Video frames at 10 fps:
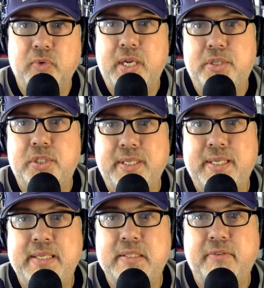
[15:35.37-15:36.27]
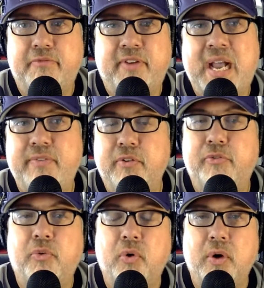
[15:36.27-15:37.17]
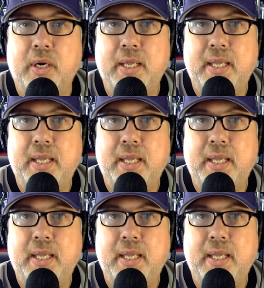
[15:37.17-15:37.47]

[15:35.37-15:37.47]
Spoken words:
Rittich is 5-4